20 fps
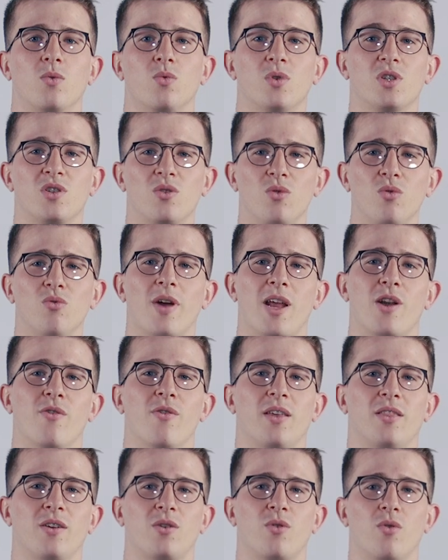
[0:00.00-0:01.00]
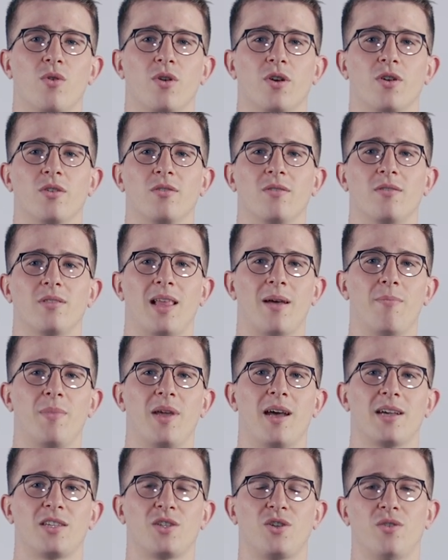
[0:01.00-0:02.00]
With school right around the corner, let
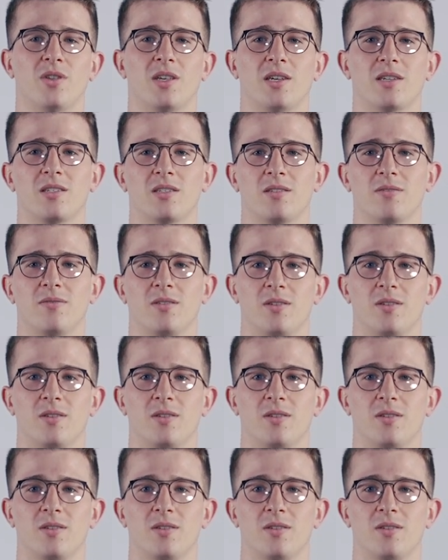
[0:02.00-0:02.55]
me ask you this.